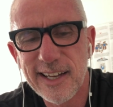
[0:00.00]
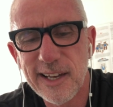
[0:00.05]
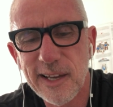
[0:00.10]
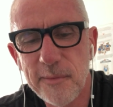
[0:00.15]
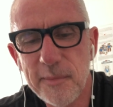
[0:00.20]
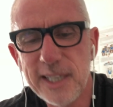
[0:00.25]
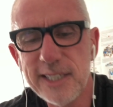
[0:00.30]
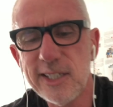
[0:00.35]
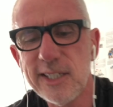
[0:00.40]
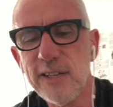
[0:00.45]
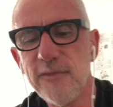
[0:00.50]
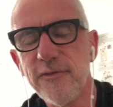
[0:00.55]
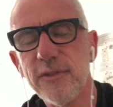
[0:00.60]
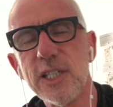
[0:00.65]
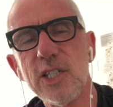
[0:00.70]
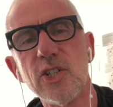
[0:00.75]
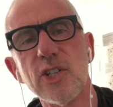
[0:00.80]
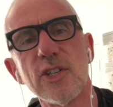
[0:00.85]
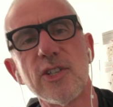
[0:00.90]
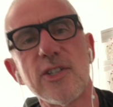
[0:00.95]
imagine if we
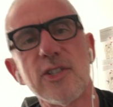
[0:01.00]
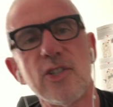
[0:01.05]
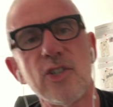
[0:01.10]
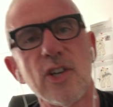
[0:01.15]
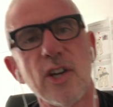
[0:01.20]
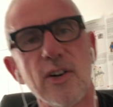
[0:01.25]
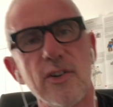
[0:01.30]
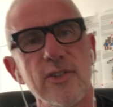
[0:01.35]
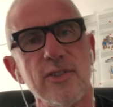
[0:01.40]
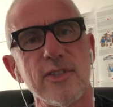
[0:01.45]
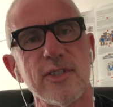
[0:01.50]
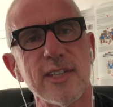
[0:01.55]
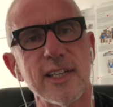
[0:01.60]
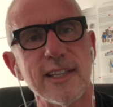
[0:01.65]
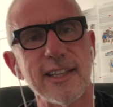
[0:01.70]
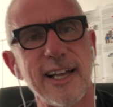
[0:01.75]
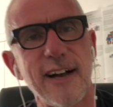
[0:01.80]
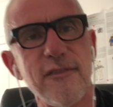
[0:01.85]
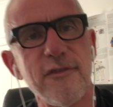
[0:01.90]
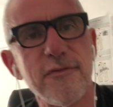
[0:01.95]
just chose to
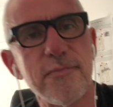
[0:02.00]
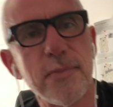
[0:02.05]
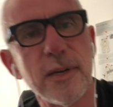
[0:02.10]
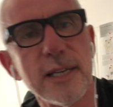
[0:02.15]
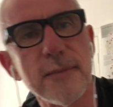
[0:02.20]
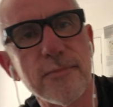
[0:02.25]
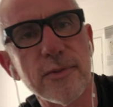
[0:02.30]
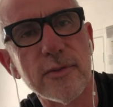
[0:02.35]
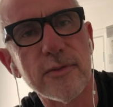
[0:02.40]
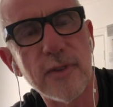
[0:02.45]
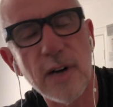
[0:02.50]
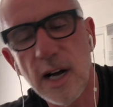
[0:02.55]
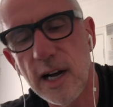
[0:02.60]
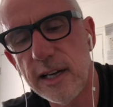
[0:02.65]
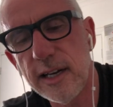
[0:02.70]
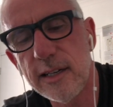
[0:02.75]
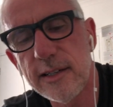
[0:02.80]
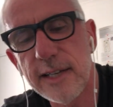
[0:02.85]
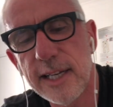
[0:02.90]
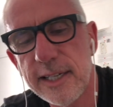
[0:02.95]
love people. I
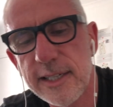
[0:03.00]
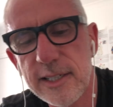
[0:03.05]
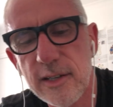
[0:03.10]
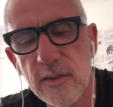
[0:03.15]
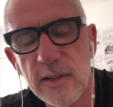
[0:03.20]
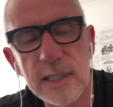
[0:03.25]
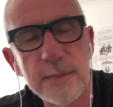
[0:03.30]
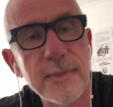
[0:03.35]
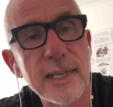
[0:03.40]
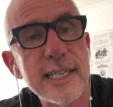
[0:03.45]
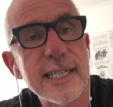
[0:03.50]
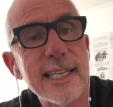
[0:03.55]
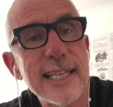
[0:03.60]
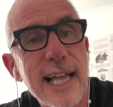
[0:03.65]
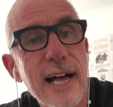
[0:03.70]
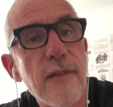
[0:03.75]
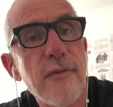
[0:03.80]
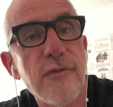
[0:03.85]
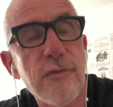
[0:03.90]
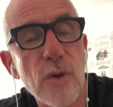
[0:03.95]
don't necessarily mean
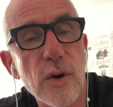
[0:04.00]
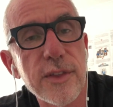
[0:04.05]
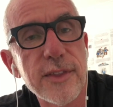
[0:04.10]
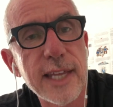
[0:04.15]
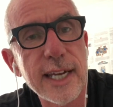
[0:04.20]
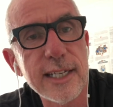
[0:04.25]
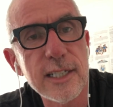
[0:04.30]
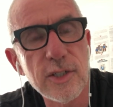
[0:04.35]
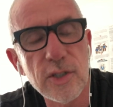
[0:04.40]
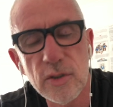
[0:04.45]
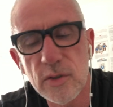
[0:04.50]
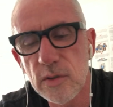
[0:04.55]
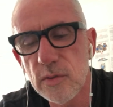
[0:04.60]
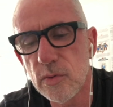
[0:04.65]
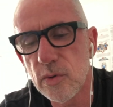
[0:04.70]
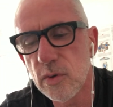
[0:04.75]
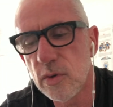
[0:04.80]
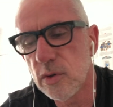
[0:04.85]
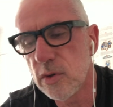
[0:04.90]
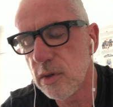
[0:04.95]
love what they
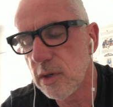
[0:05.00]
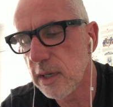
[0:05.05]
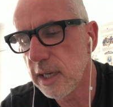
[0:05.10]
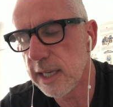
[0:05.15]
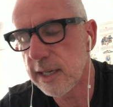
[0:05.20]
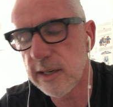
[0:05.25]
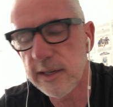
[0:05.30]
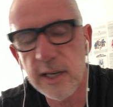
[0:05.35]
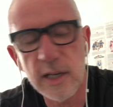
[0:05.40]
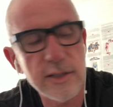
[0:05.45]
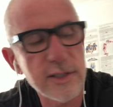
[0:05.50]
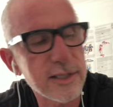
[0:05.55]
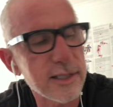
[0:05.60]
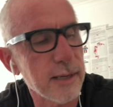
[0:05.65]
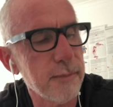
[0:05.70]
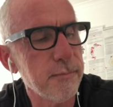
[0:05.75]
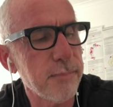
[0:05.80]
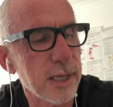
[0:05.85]
do, and I know some